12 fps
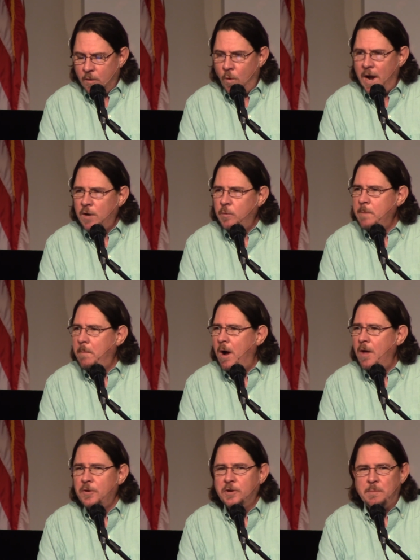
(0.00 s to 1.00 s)
Why do we
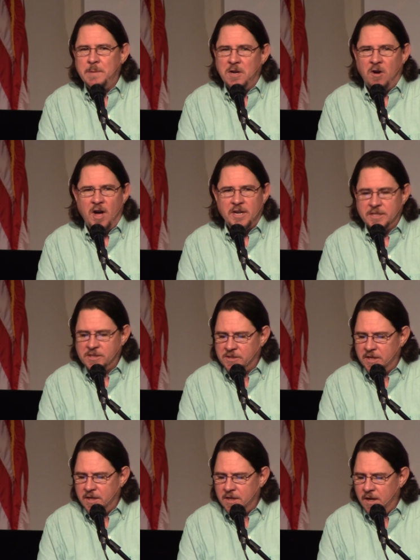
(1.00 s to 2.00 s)
bother to be
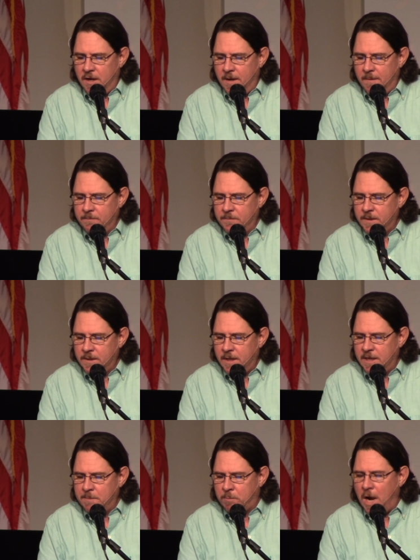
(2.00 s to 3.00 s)
honest and, um,
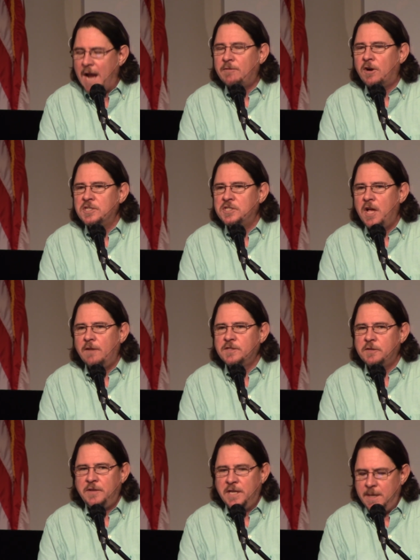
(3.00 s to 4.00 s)
and deprive
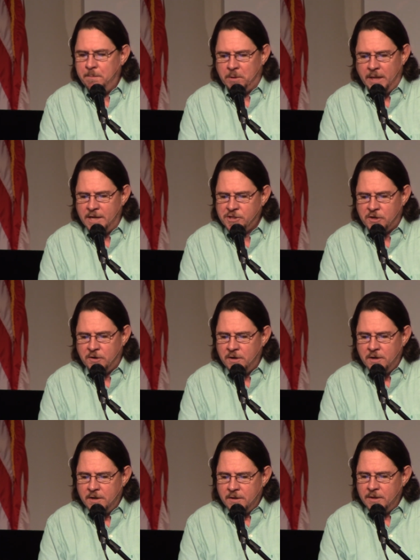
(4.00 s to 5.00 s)
ourselves of any
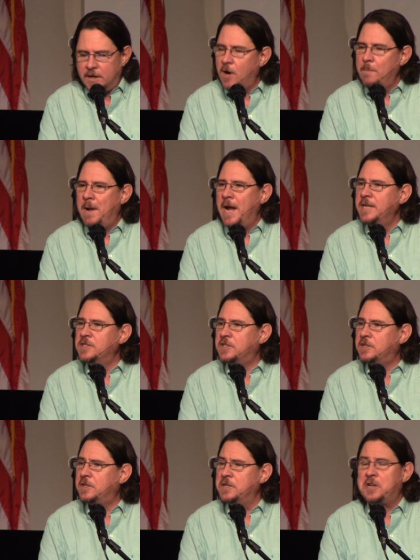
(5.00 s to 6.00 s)
pleasure that our
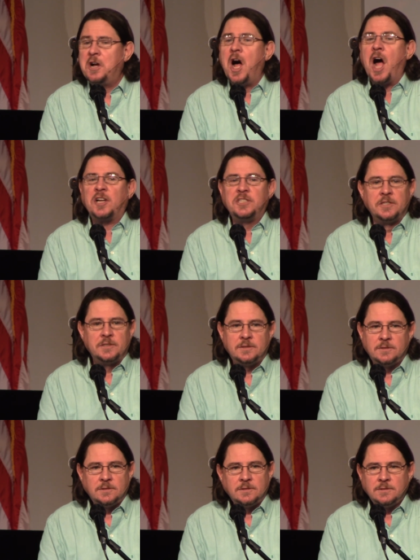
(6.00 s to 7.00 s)
minds concoct?
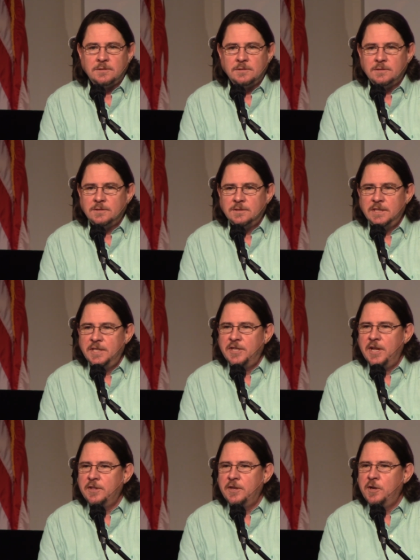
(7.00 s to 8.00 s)

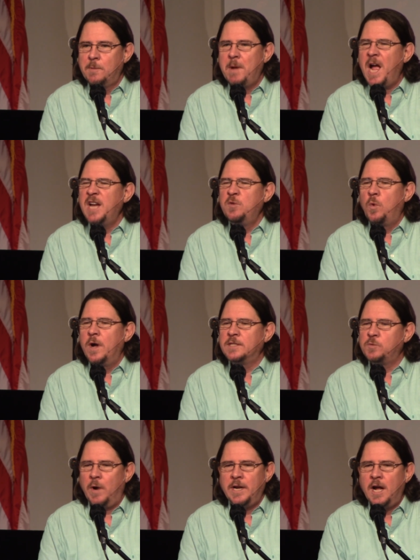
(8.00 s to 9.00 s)
Anything that your mind
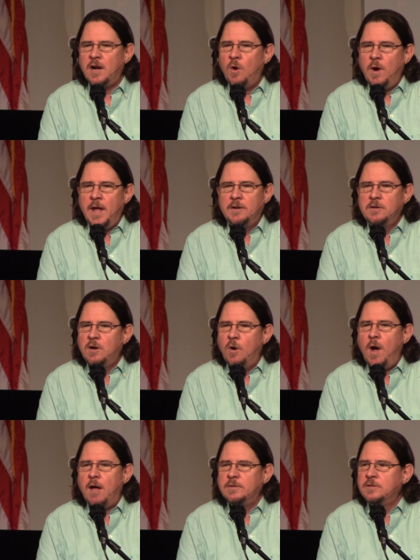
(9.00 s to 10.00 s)
wants, why not go ahead and
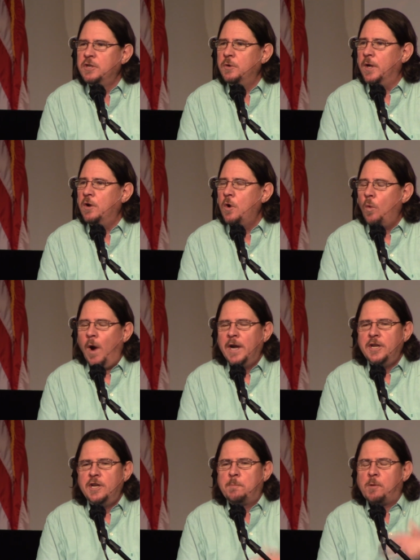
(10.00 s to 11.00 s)
go out and do it? Why
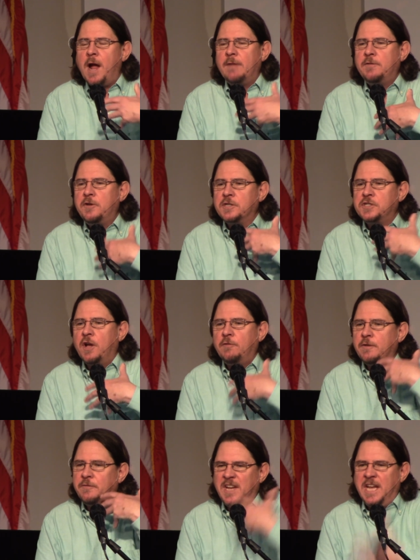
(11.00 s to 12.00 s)
do you deprive
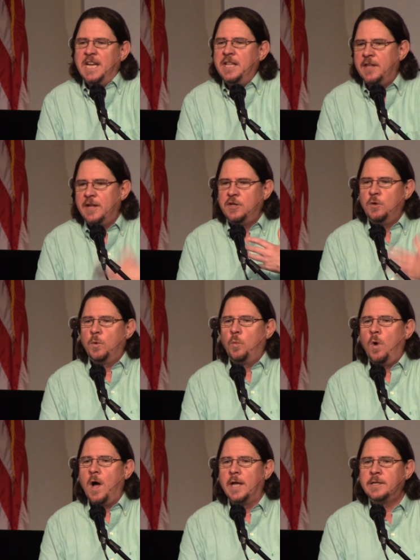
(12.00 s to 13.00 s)
yourself of anything you
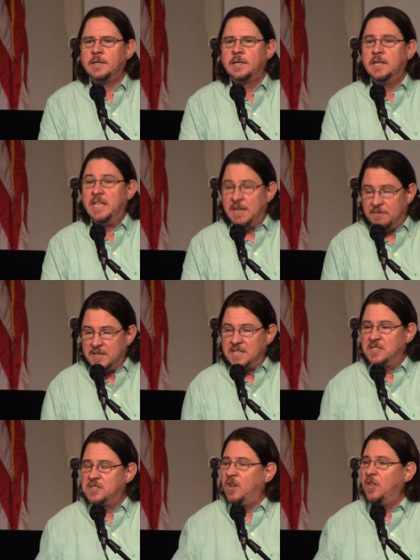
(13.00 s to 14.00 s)
would want if
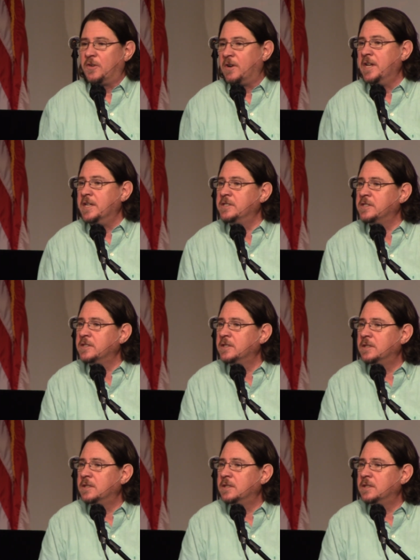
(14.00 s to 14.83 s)
this is all there is?